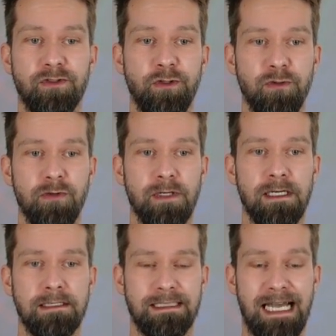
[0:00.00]
two
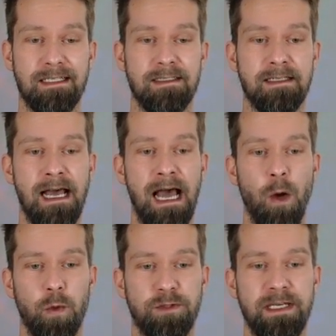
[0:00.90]
tests,
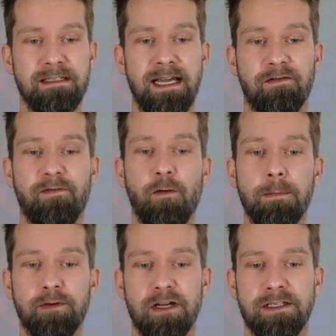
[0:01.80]
which means there are four
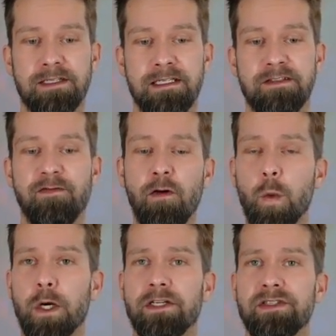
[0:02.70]
processes, four
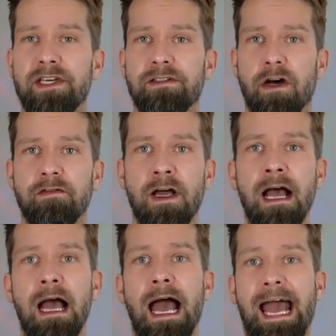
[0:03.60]
workers kicked off
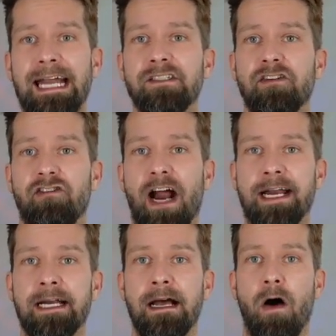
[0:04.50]
and
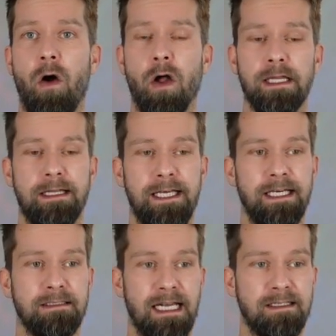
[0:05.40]
run all
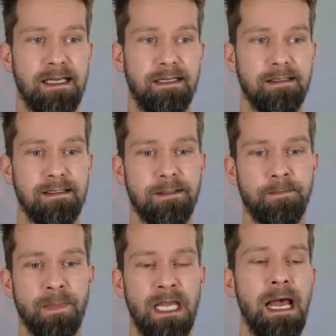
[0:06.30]
the test cases.
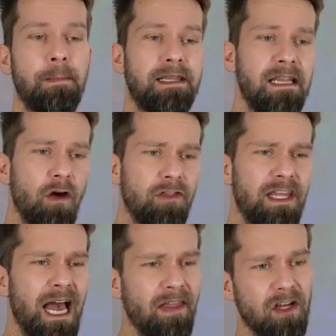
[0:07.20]
But then on
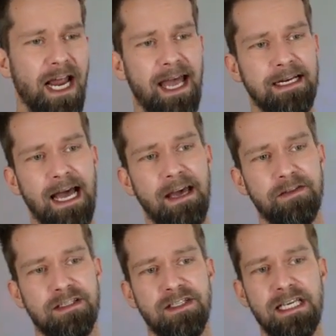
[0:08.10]
the other hand, I have a
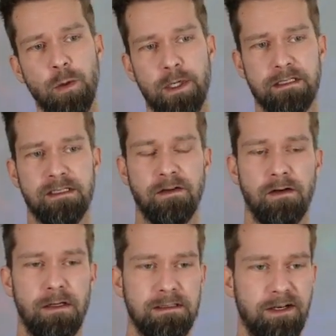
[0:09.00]
sequence
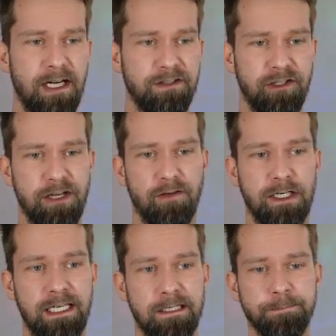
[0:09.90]
directory over
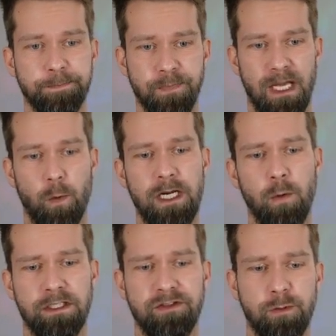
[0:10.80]
here. And what I
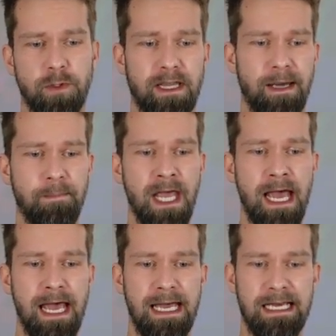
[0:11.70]
want to do with them
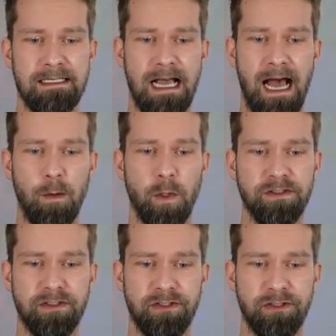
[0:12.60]
is I want
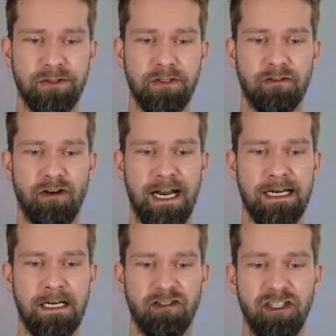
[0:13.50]
to
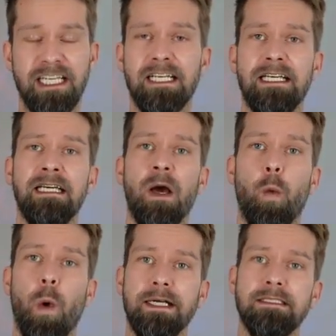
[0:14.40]
run really
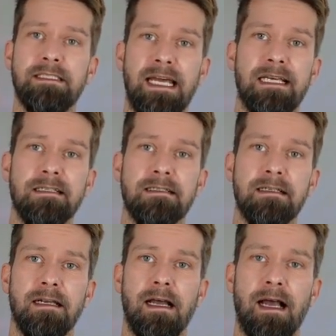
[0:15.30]
one test
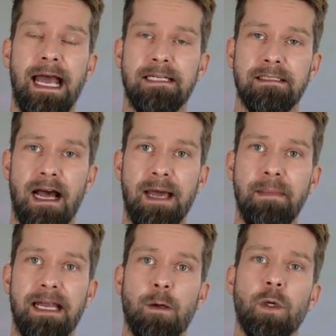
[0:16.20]
at a time,
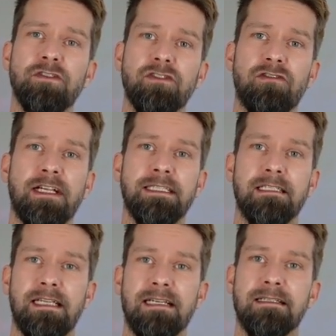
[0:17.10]
and I want to run the
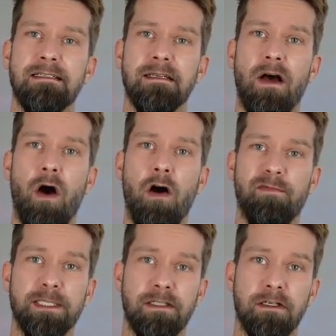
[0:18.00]
tests of
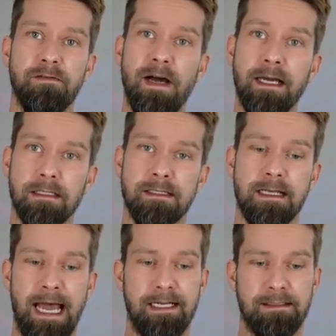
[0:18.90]
particular files
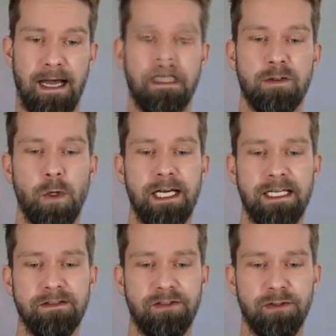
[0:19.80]
at a time. So what I
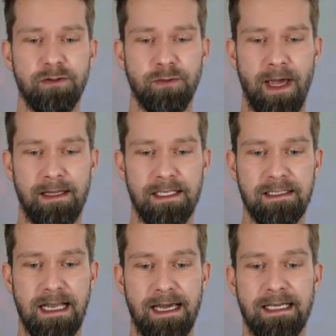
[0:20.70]
can do to make
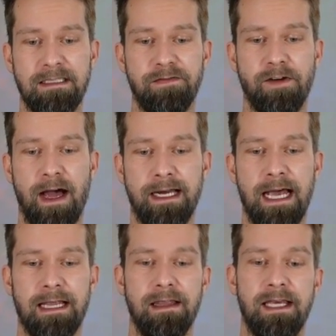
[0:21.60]
this, I can define
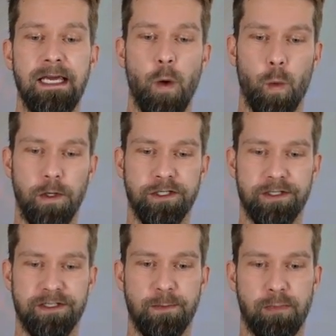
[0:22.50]
the
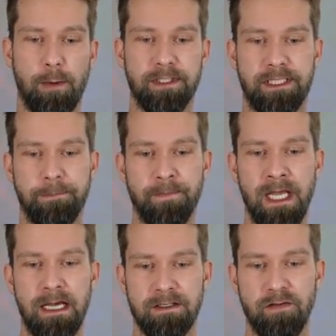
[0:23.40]
workers property.
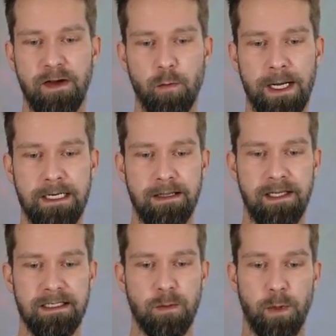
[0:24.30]
So if I run
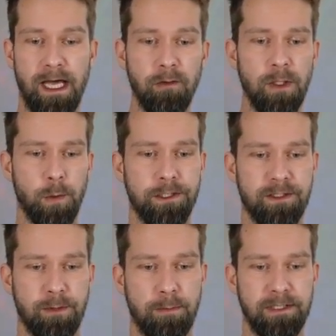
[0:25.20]
this without the workers
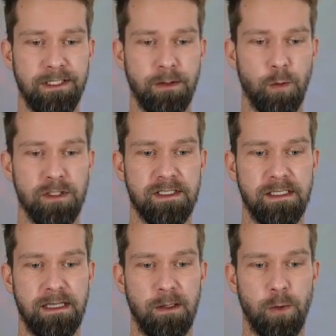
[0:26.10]
property, you will see
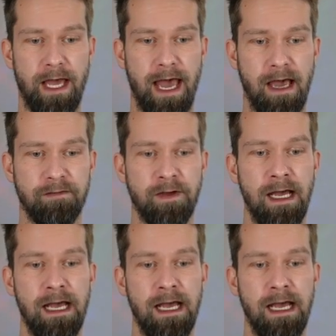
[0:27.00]
that we have